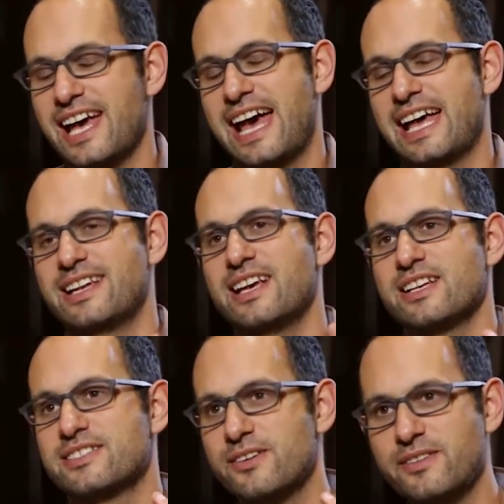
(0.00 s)
And
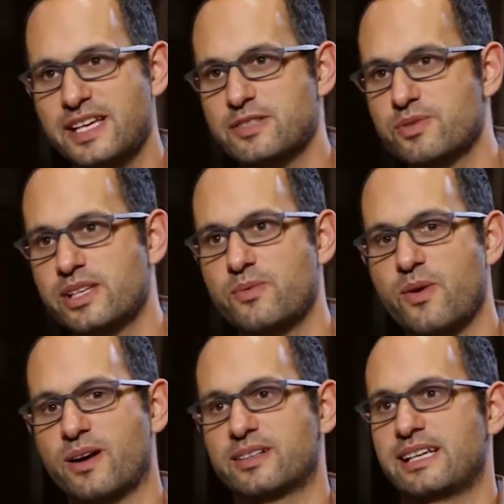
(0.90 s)
certain things really
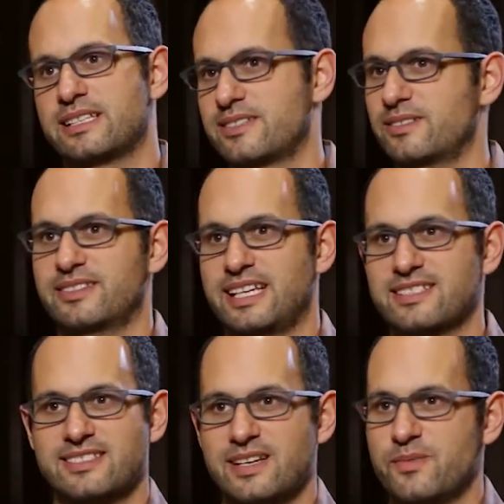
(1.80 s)
worked and certain
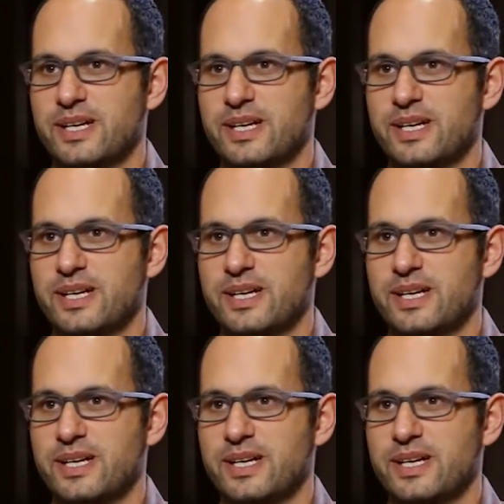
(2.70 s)
things didn't.